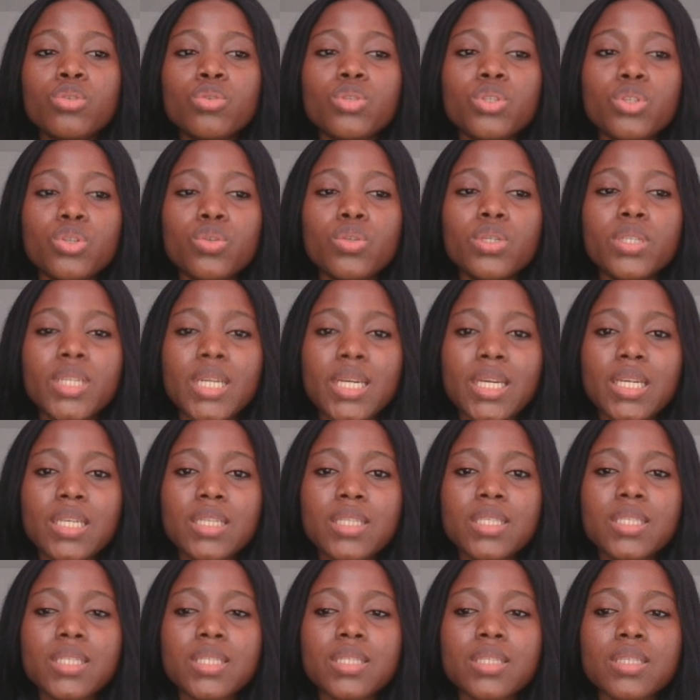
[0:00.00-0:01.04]
To do
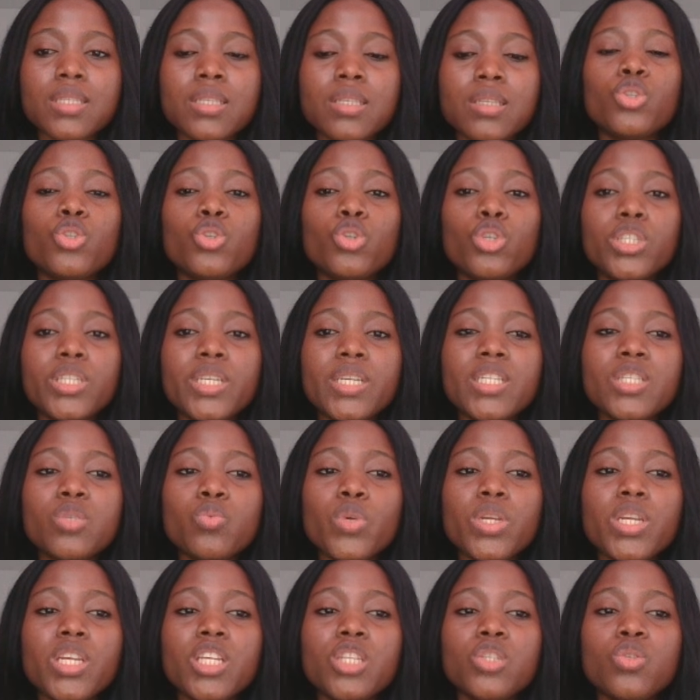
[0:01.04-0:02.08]
this, to do this,
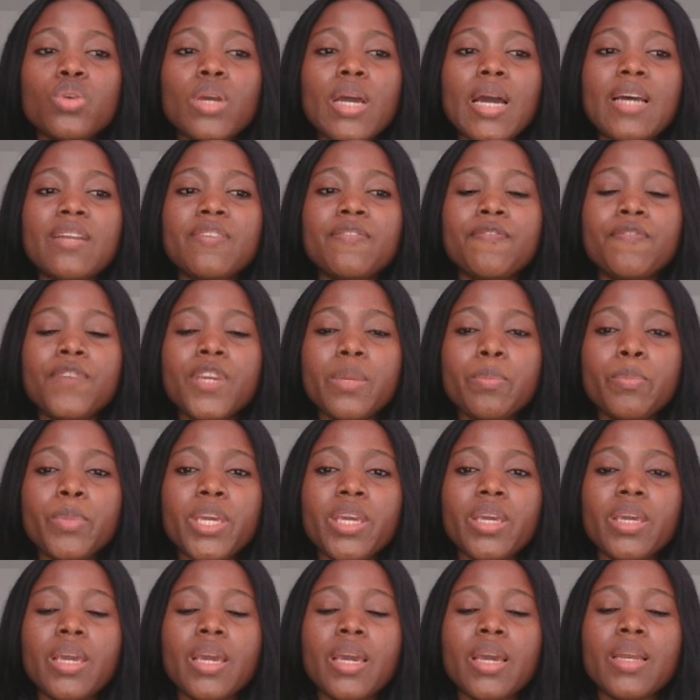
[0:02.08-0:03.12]
we need to add V
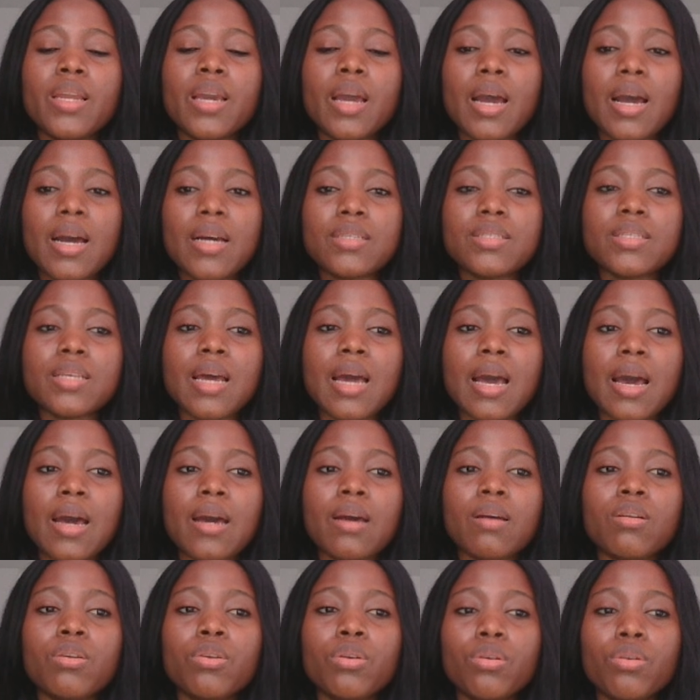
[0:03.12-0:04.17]
P N as
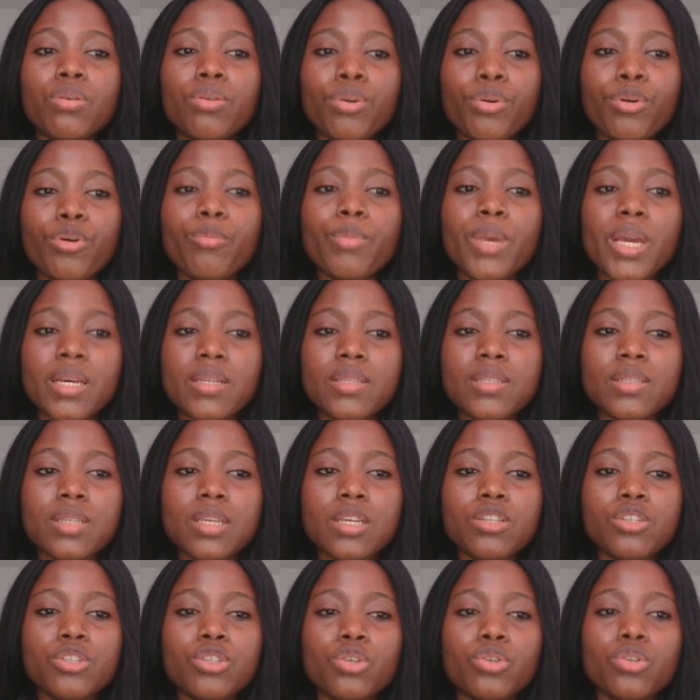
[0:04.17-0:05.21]
our Chrome
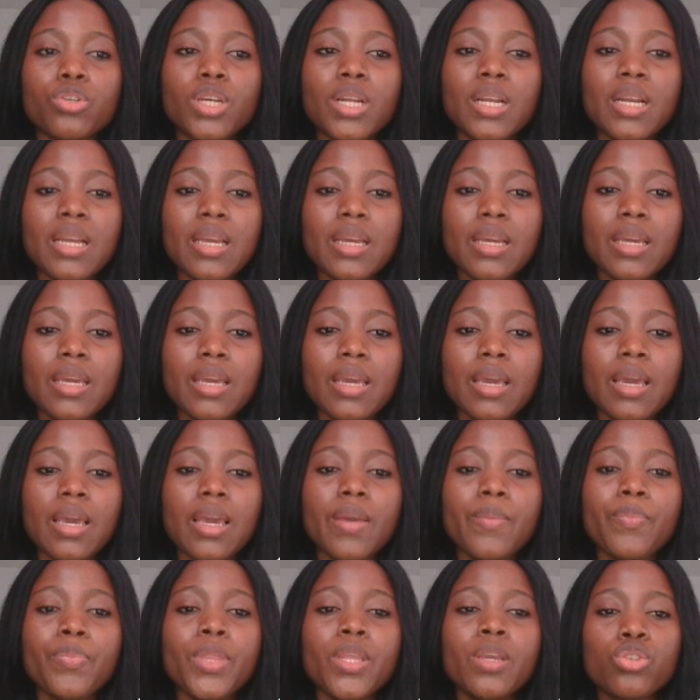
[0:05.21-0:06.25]
extension. Click
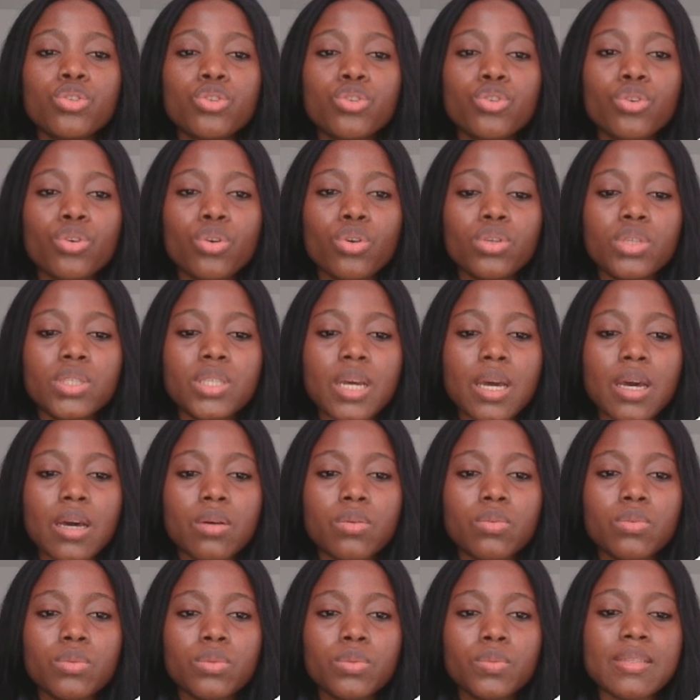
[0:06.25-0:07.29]
here, scroll
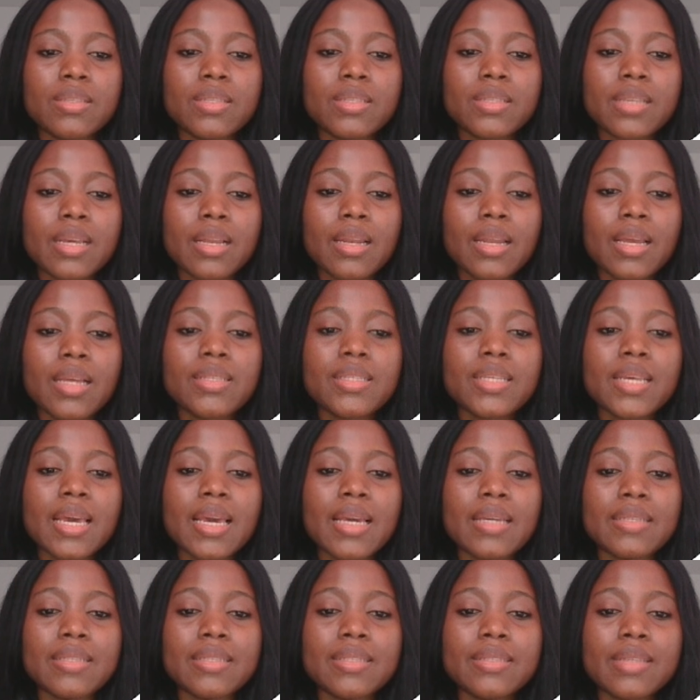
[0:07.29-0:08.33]
down and select
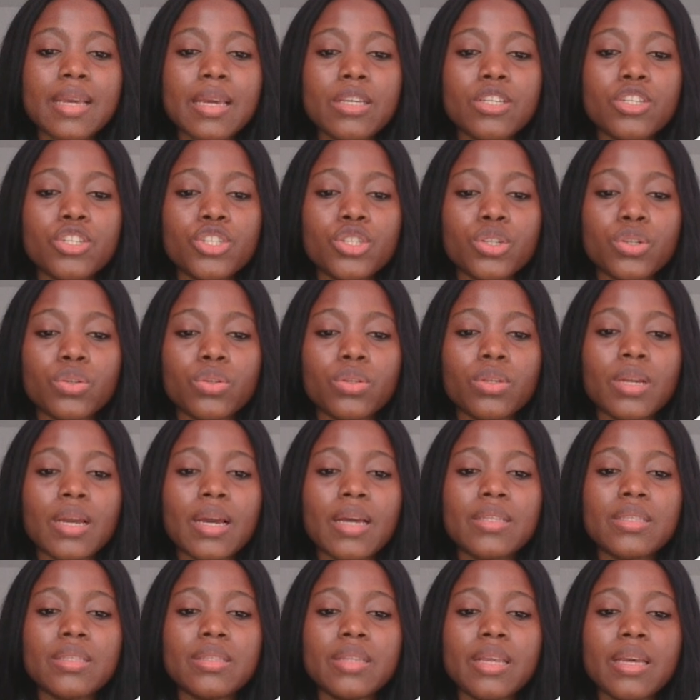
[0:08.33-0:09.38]
extension,
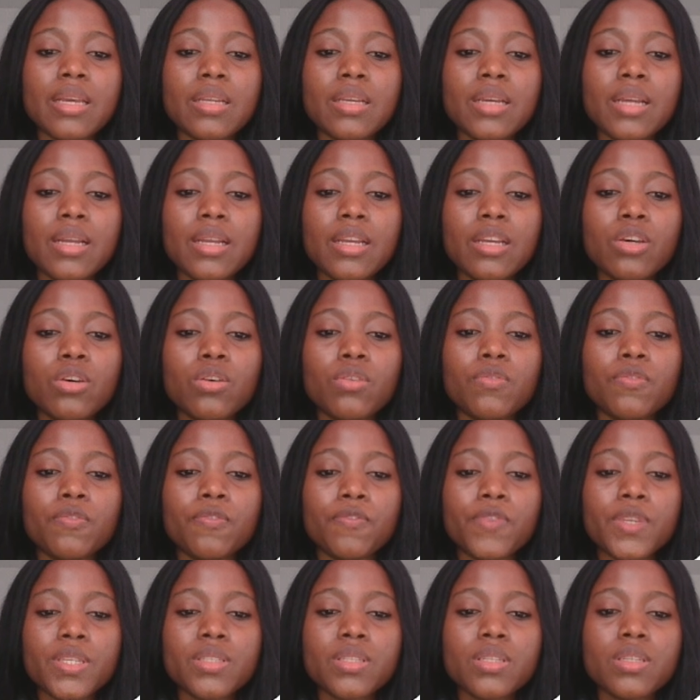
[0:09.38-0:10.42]
and then click
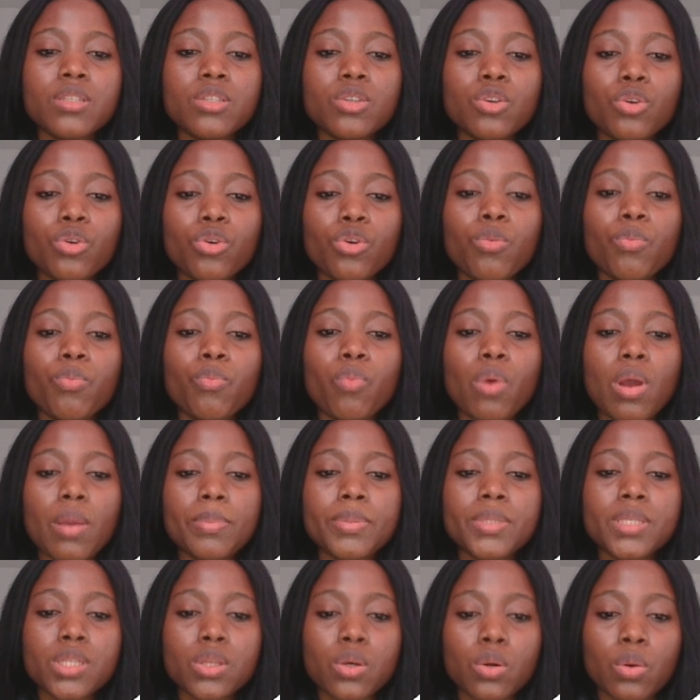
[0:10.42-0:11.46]
on Visit Chrome
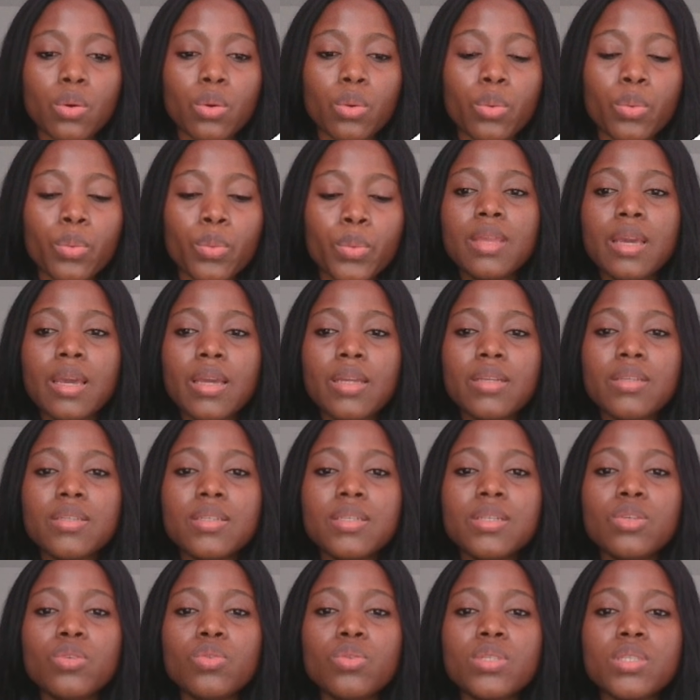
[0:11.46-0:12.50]
Web Store.
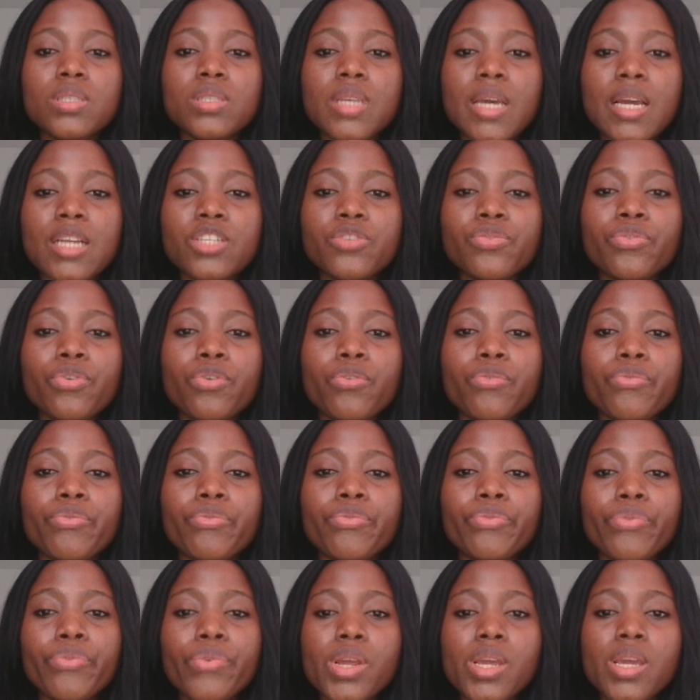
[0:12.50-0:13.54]
Then you search for
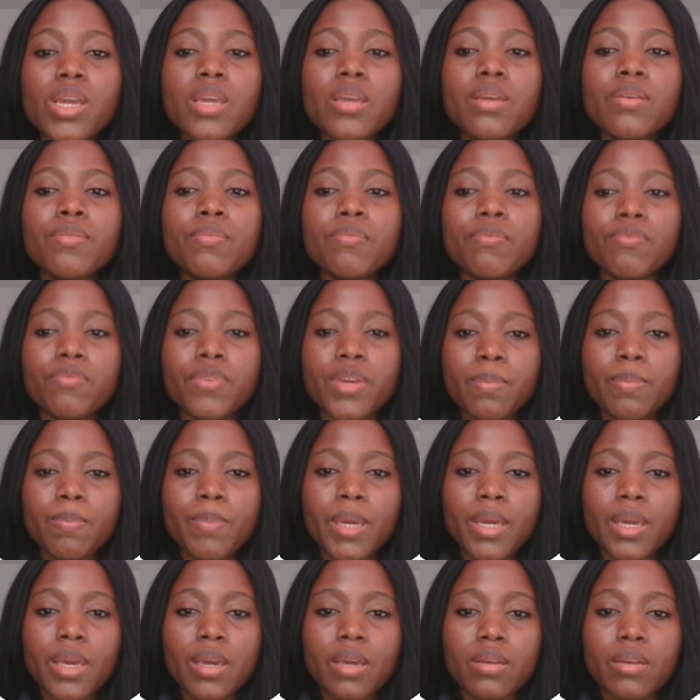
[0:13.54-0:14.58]
free V
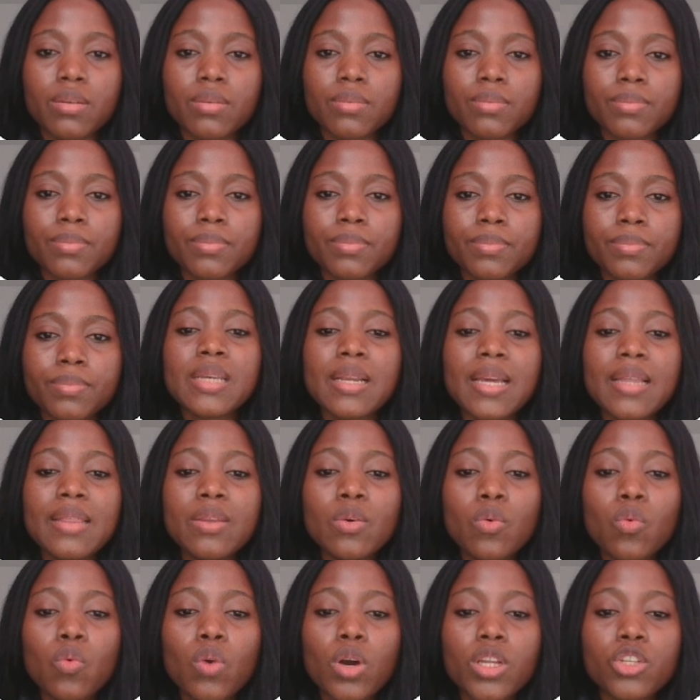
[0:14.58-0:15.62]
P N.
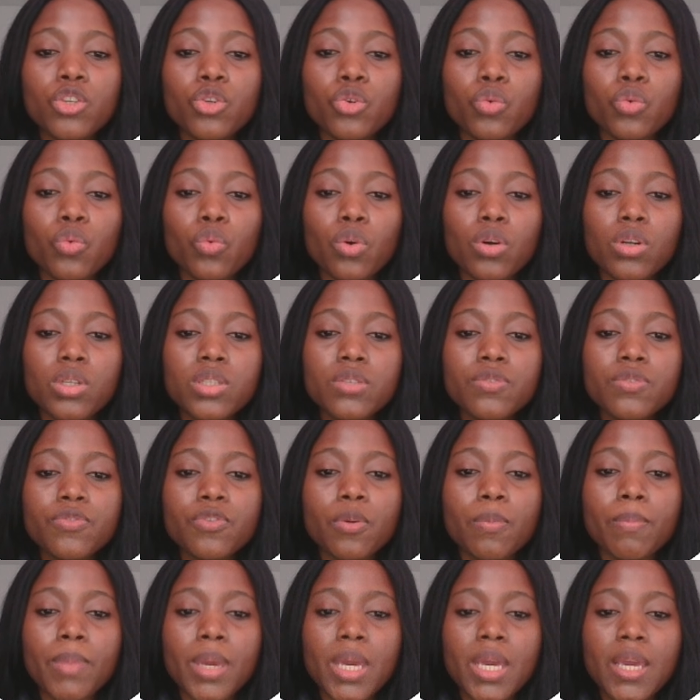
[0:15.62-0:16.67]
Select the one you want.
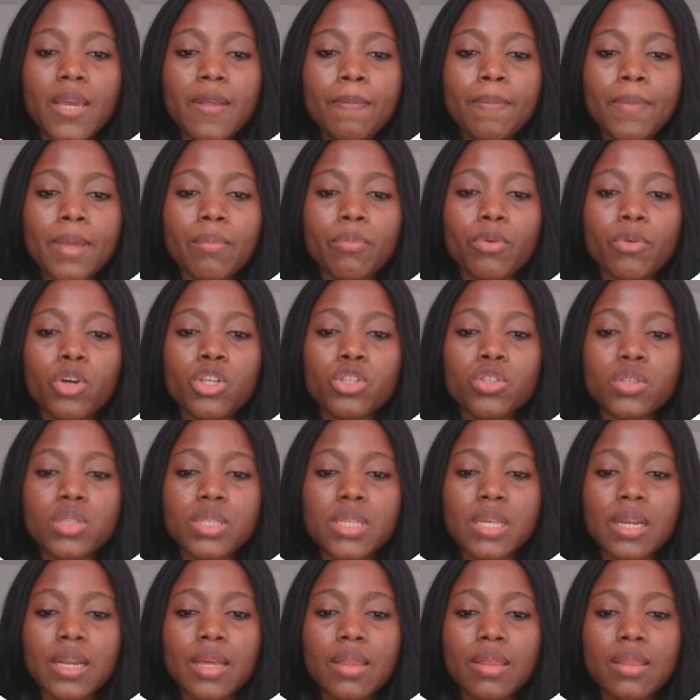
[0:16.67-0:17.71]
For me, I'm going to
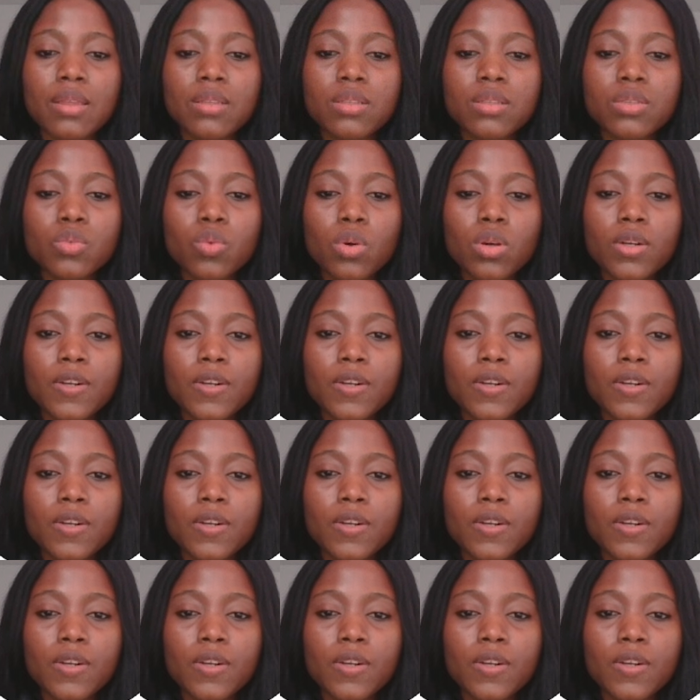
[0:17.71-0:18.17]
select this